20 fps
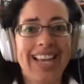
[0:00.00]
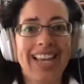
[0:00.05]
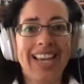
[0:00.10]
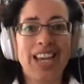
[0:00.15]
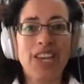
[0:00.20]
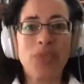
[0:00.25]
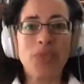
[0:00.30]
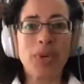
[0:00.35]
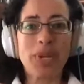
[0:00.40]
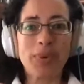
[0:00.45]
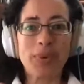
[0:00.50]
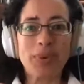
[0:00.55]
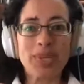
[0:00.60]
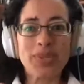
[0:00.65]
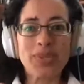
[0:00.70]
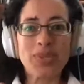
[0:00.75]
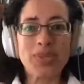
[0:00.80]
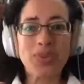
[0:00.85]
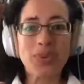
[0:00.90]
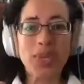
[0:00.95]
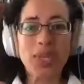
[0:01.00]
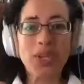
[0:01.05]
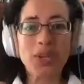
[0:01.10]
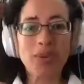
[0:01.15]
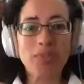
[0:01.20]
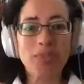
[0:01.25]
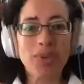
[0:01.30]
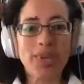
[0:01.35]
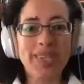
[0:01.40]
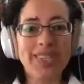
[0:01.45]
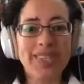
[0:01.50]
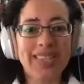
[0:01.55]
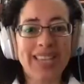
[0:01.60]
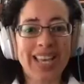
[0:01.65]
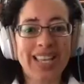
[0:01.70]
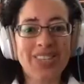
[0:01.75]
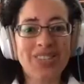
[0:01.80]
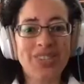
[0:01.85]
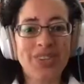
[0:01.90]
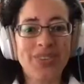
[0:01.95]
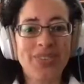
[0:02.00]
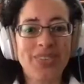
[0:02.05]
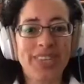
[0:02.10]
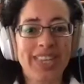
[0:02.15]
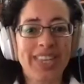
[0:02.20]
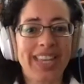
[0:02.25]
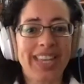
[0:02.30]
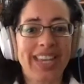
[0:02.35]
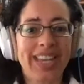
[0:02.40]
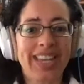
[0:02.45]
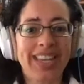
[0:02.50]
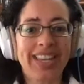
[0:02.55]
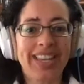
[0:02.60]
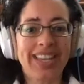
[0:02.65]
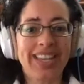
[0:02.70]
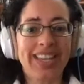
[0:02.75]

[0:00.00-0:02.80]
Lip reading: And when I was doing computer science over there,